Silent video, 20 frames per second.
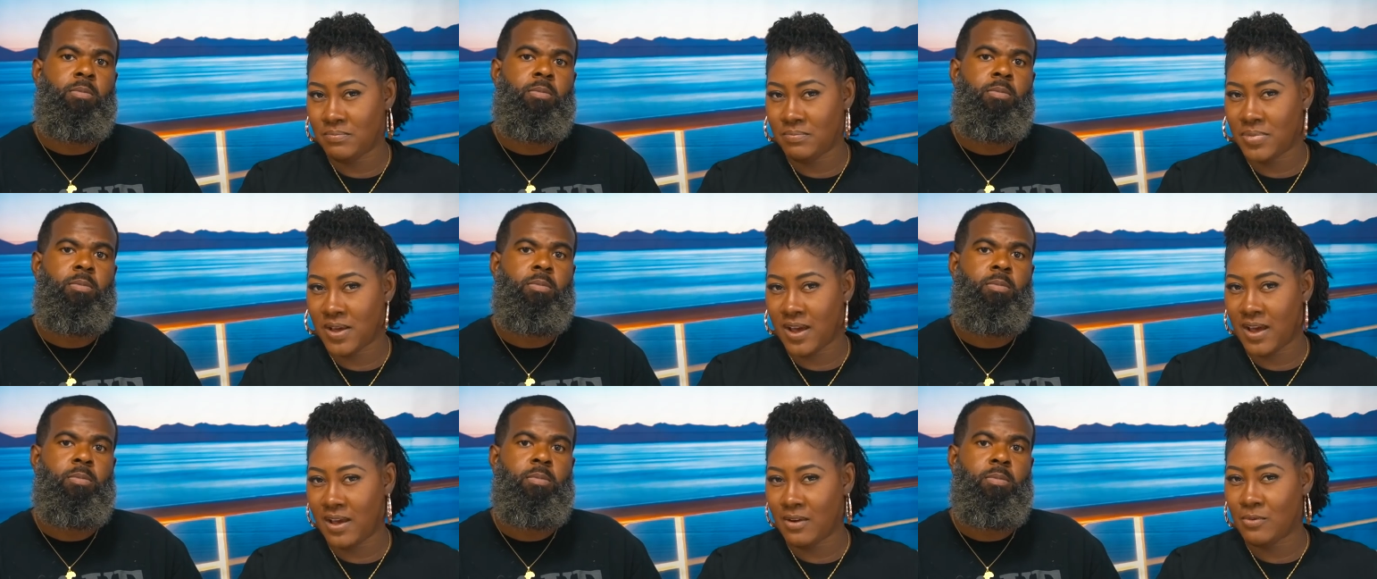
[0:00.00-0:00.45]

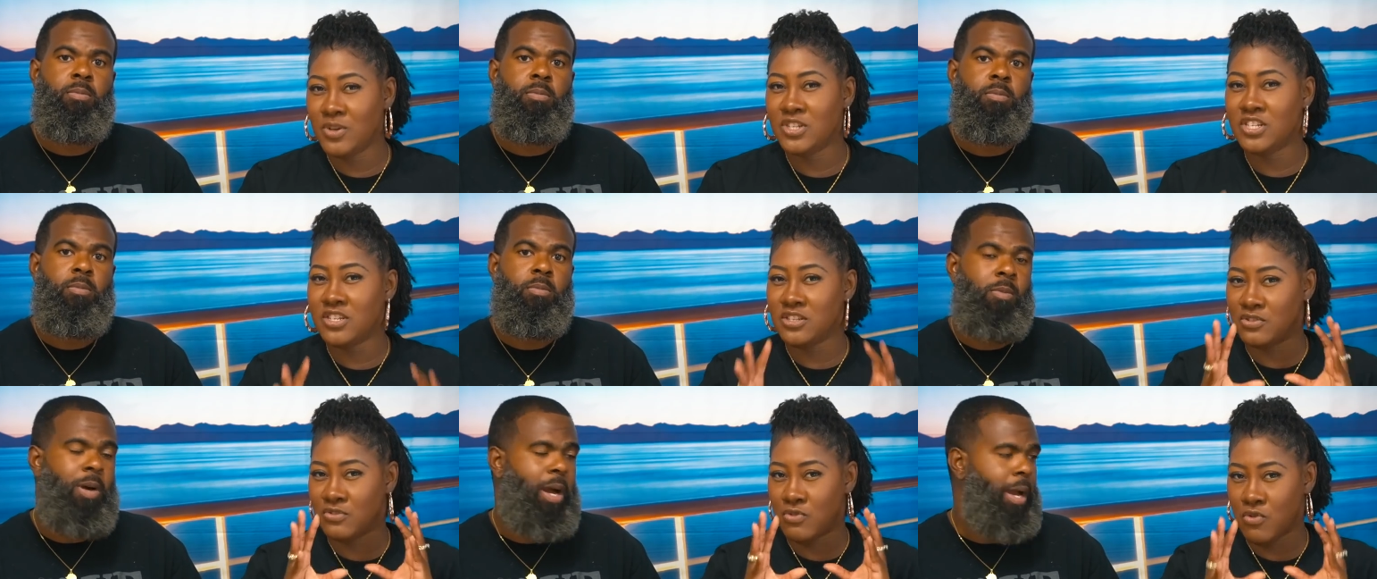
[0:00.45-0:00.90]
Speaker 1: pack,
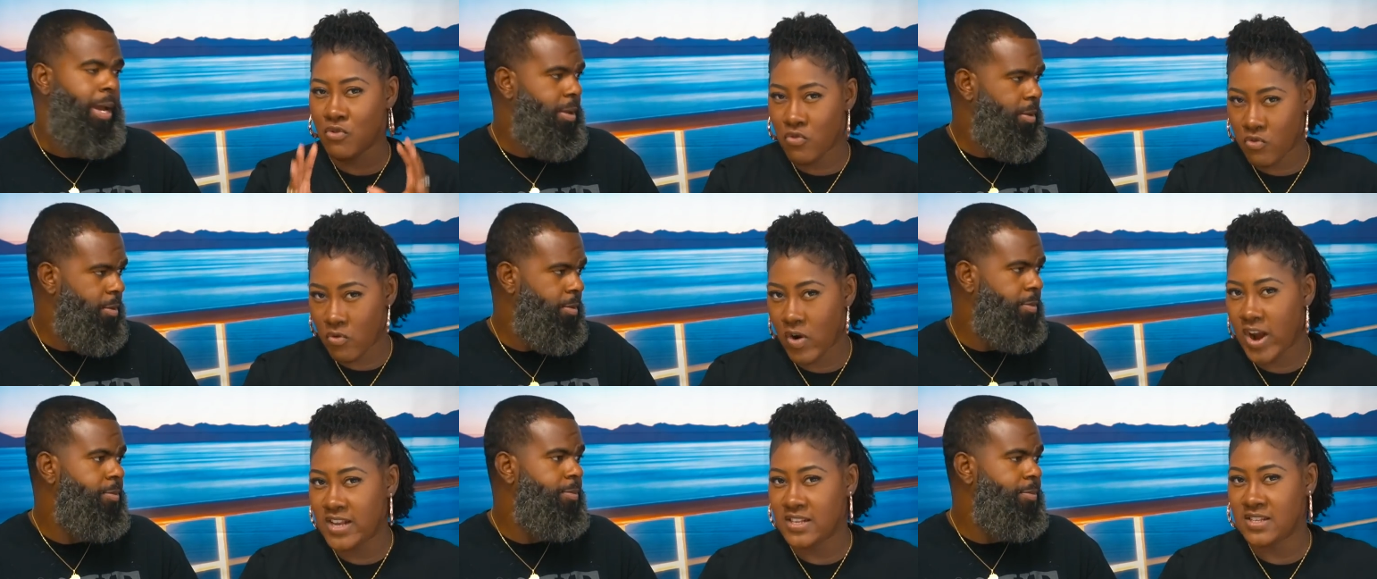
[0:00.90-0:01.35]
which is
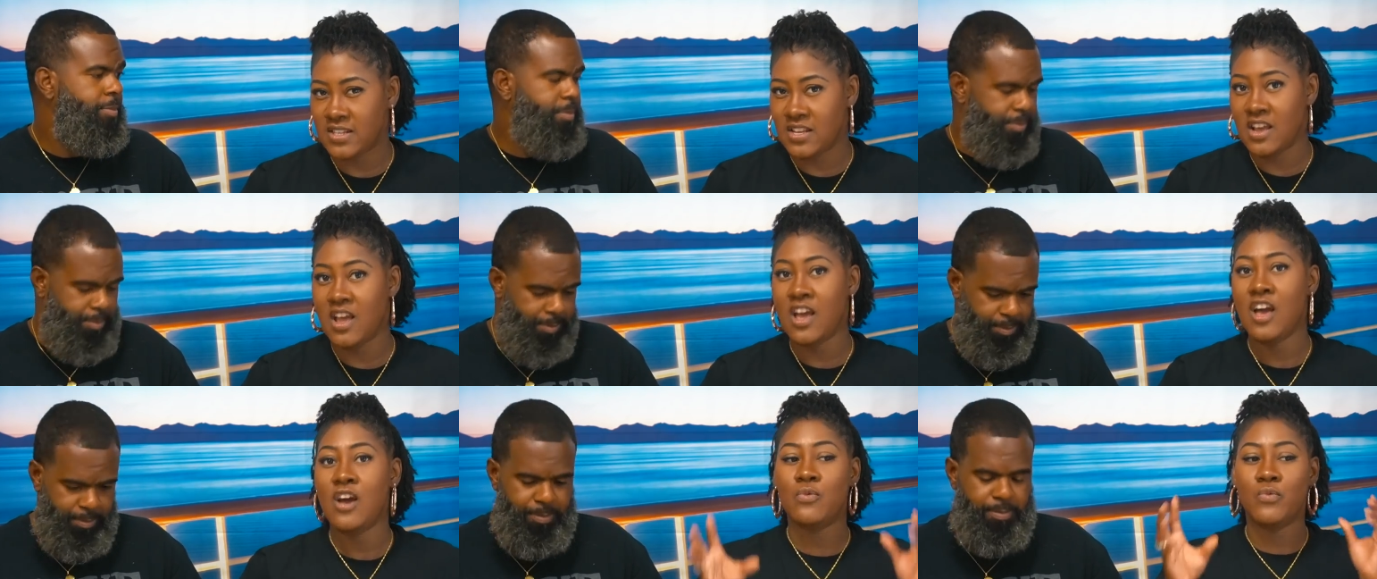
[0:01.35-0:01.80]
right.
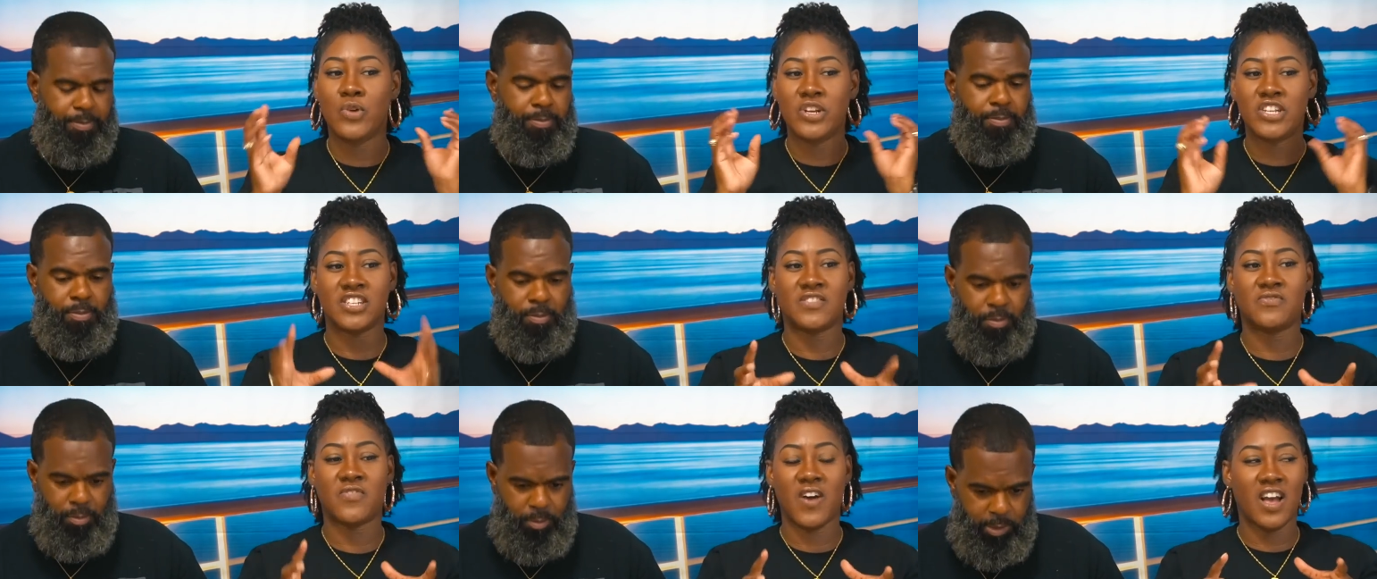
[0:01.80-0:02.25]
crazy.
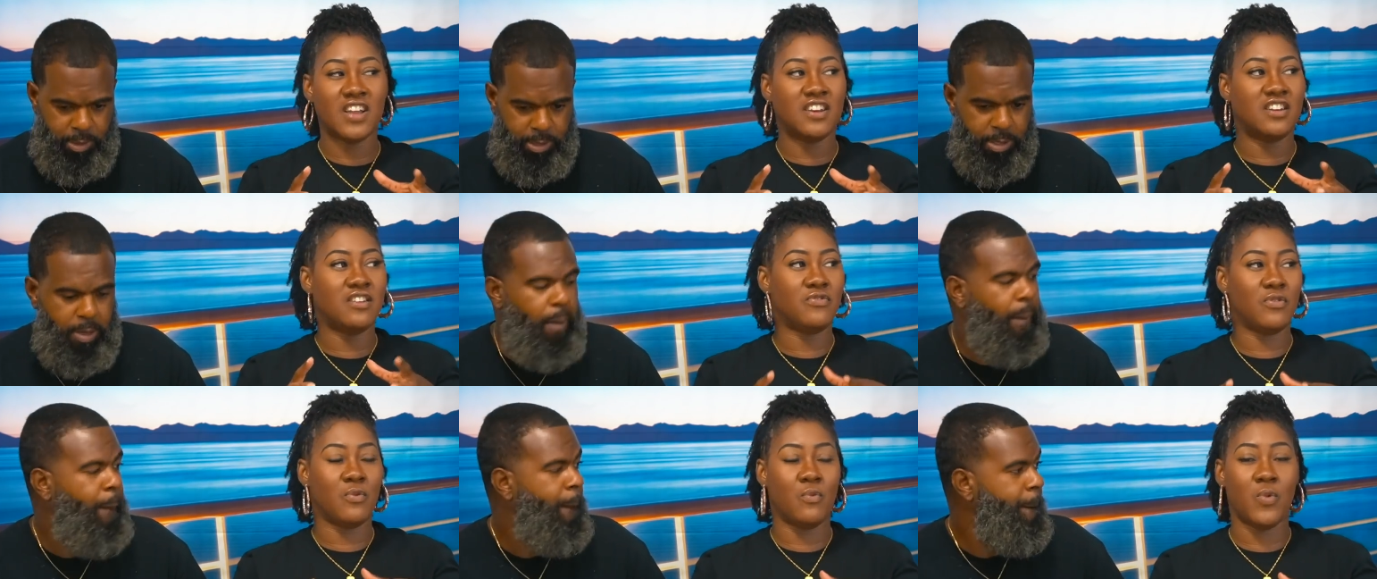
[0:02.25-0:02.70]
we just
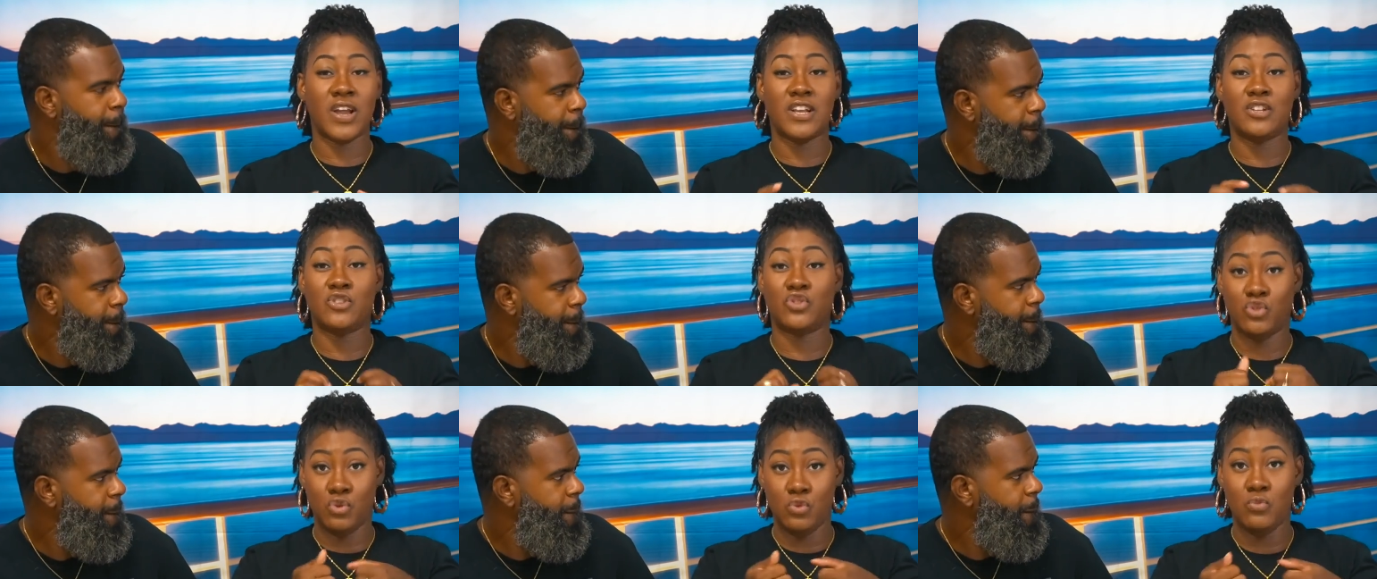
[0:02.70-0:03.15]
find different
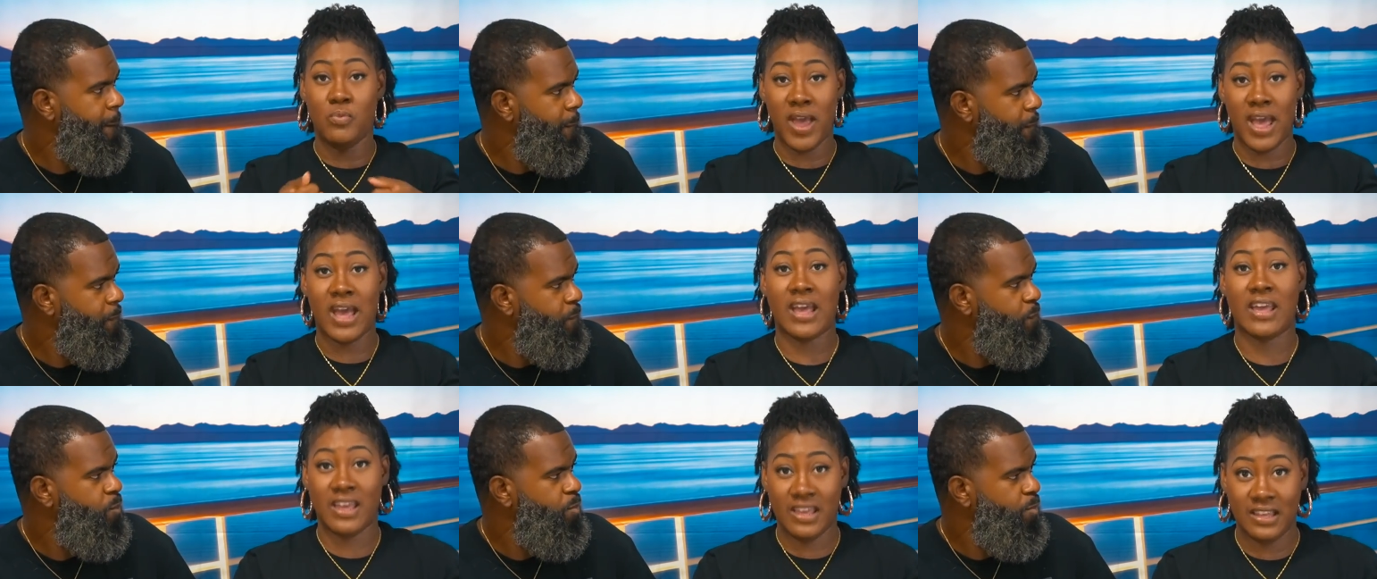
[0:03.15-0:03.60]
ways to
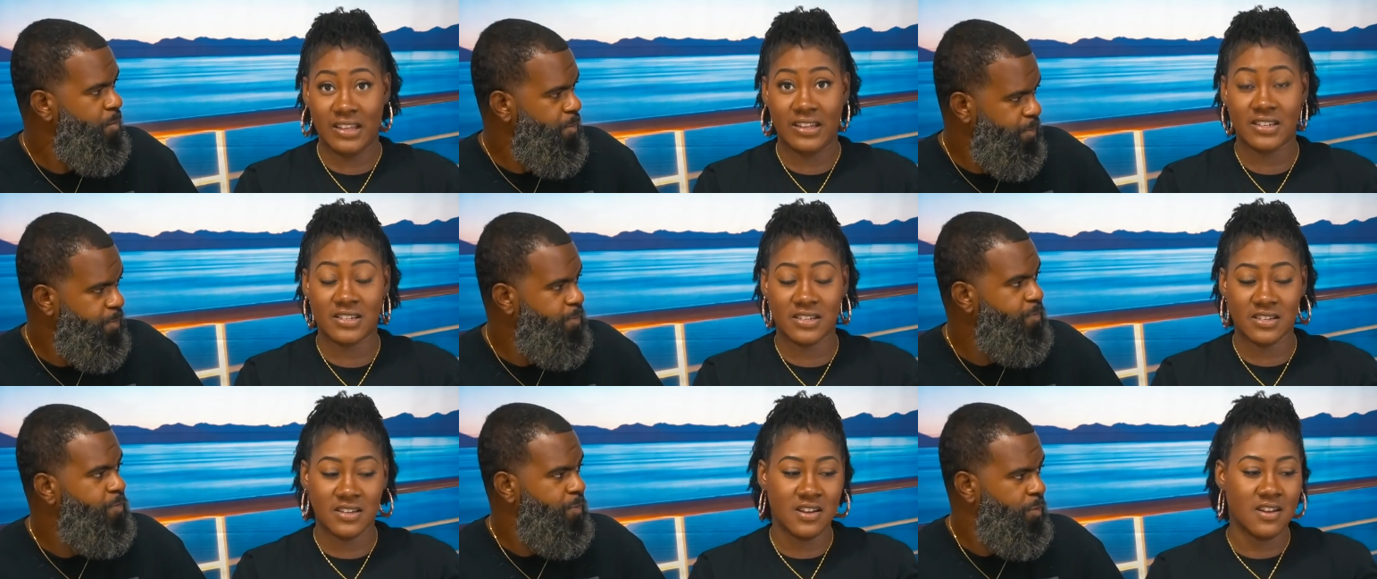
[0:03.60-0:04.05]
pack
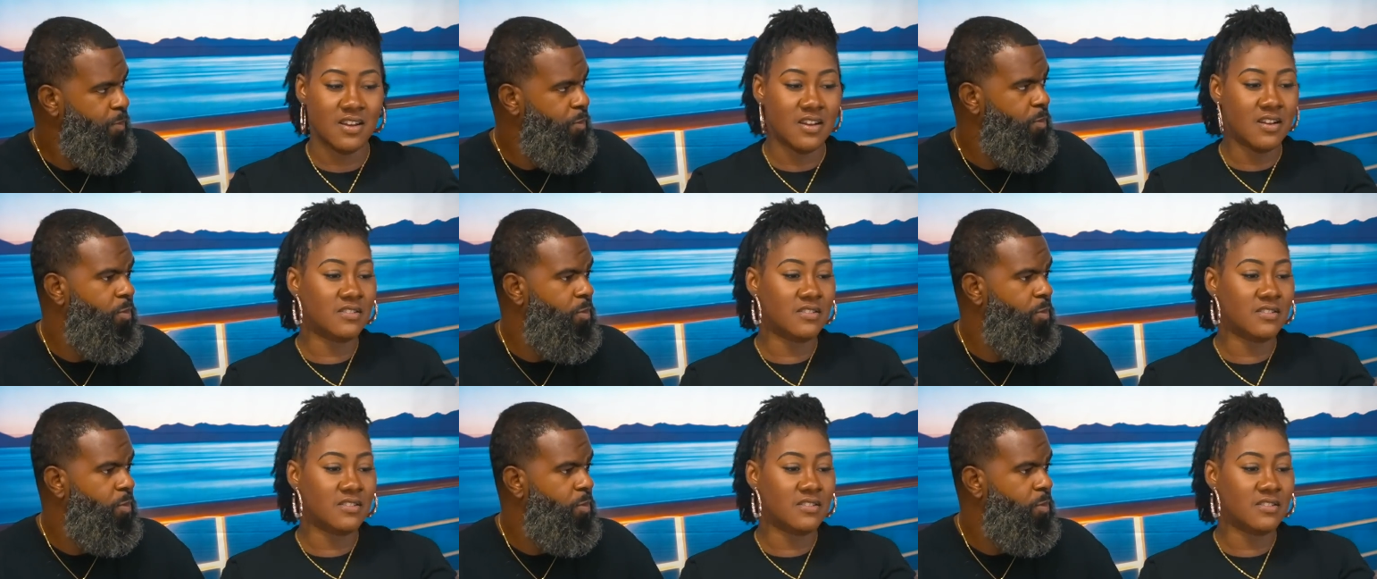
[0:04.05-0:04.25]
it.